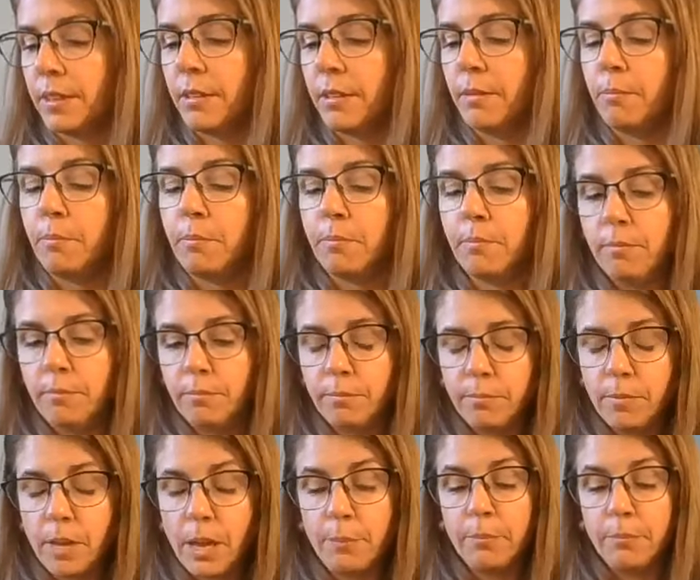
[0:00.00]
a, uh,
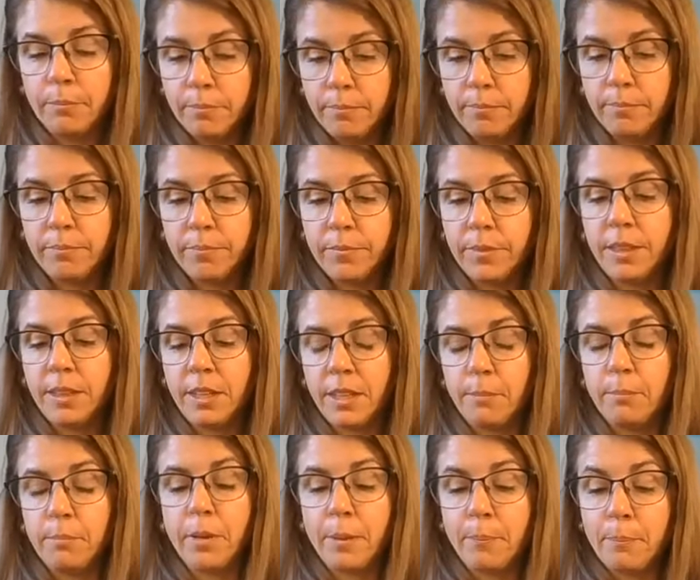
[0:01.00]
a, uh,
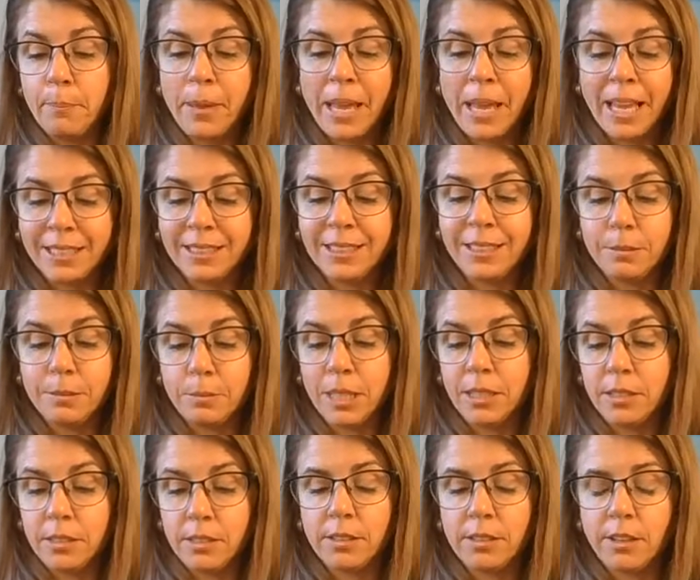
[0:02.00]
the
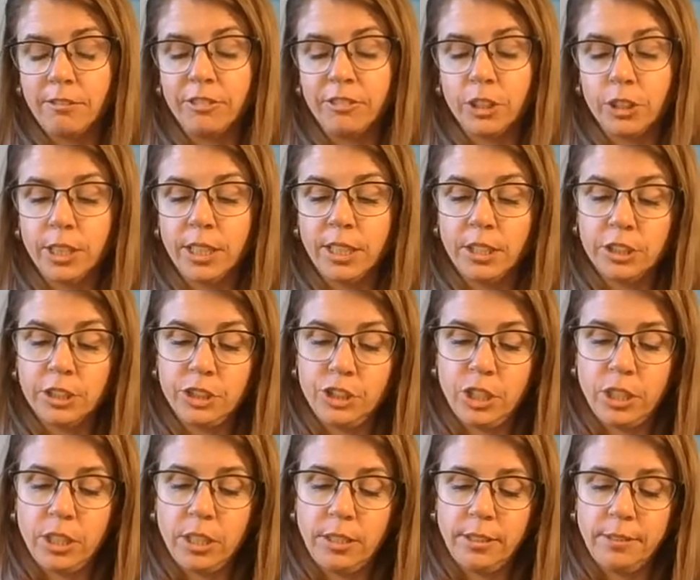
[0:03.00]
abandonment of your
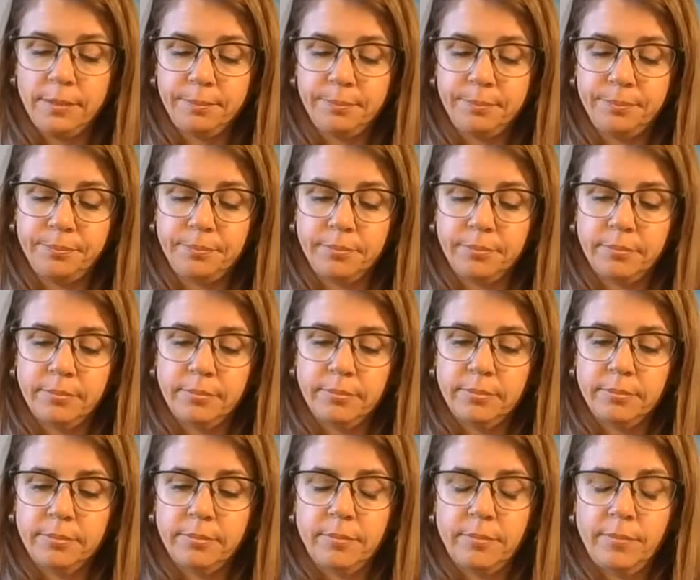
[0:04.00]
energy.
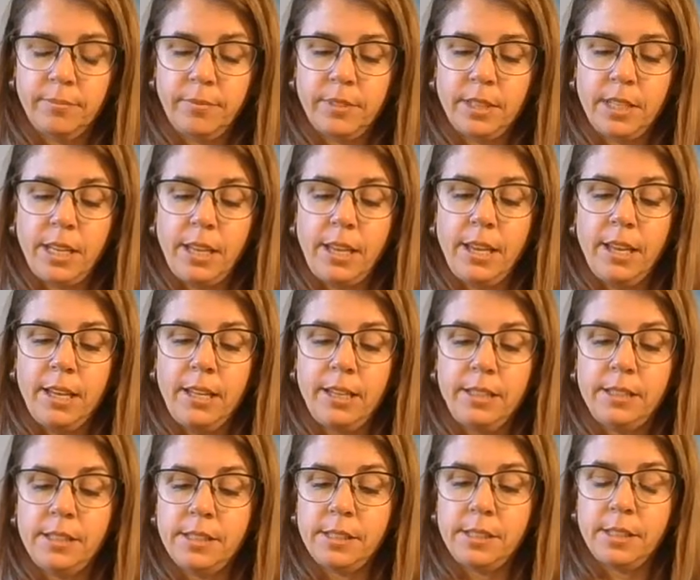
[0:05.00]

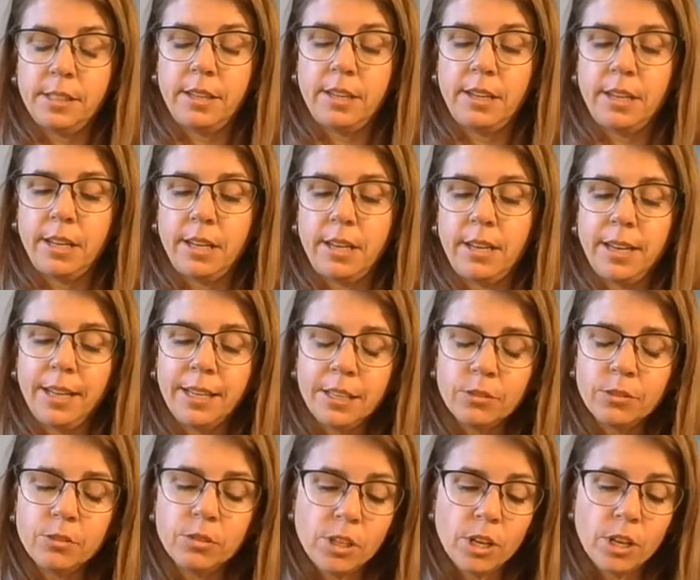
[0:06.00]
And I
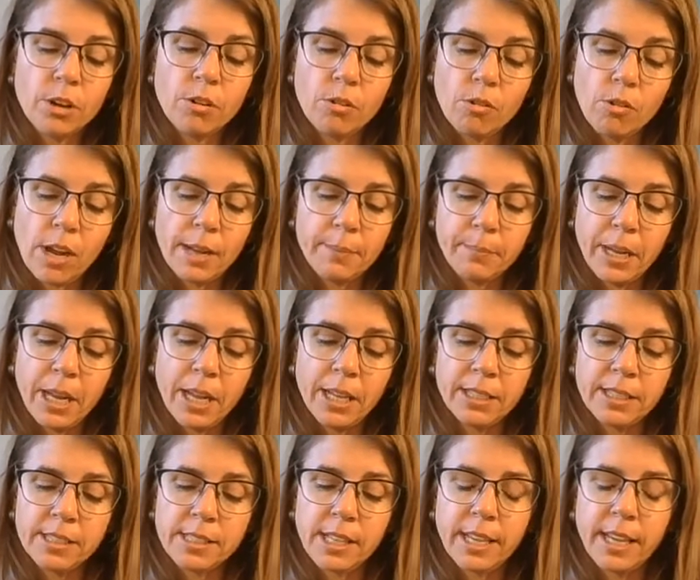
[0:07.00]
don't know. I'm
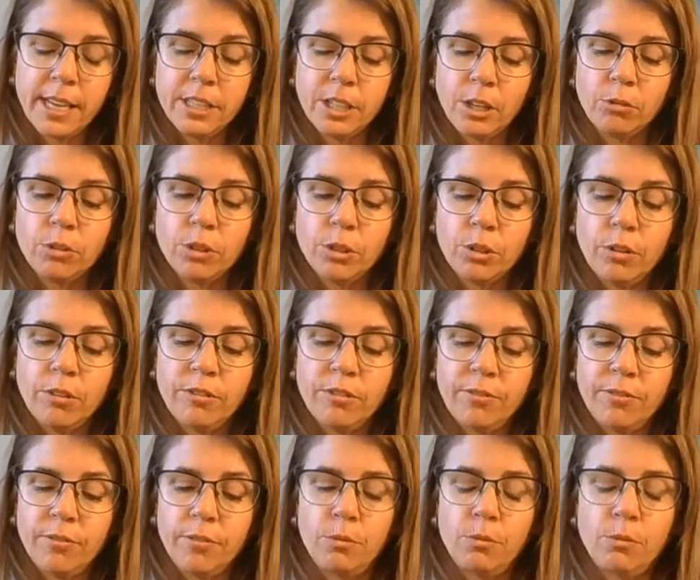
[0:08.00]
honestly, I don't know if
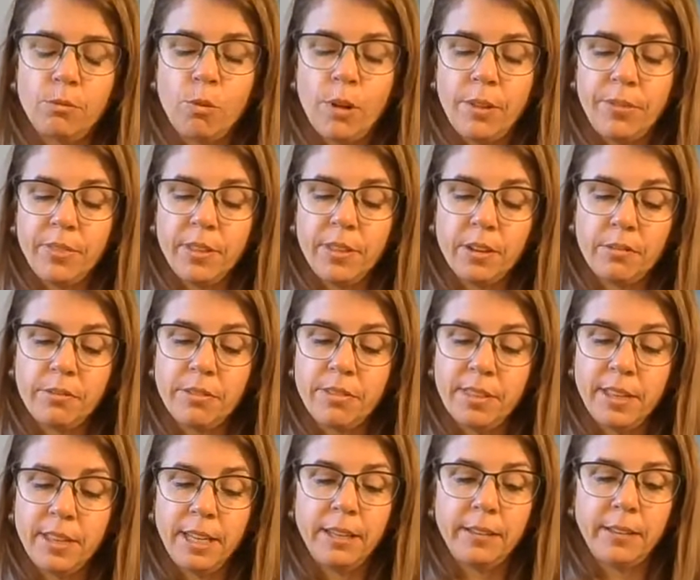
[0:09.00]
what they're
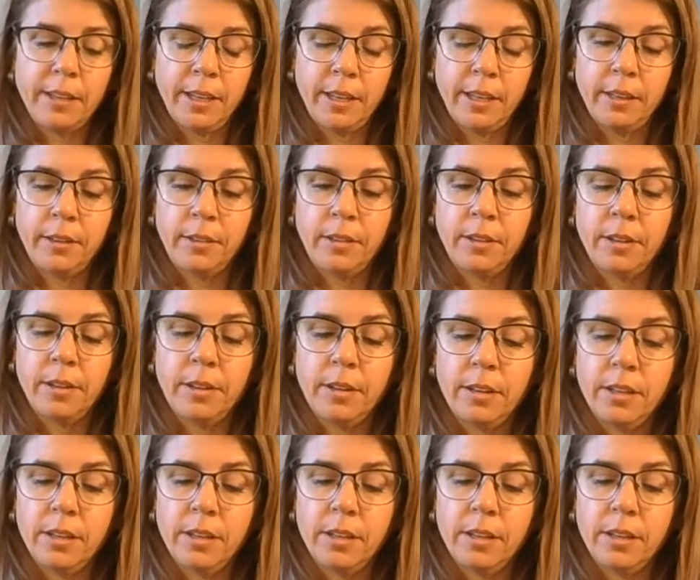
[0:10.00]
thinking